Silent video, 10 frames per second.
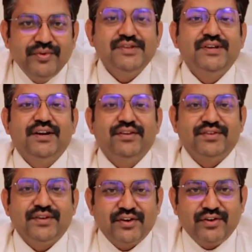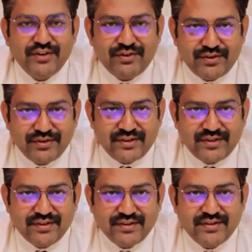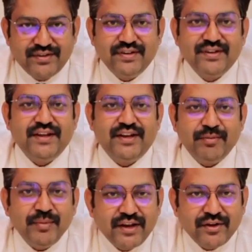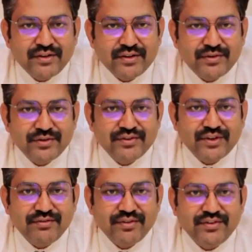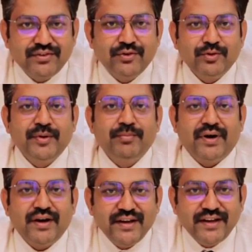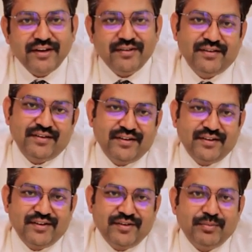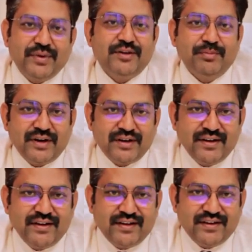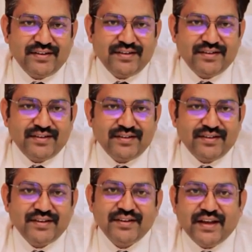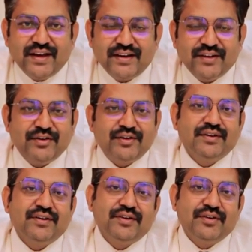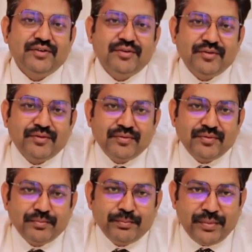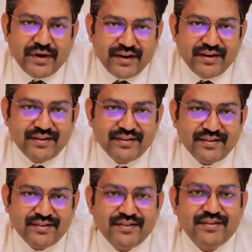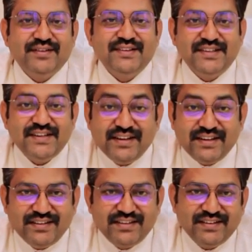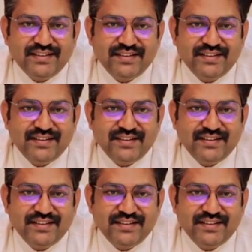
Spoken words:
which gets stuck on your tooth. They remain on the tooth surface to be partied by the bacteria. They are your bread, cheese,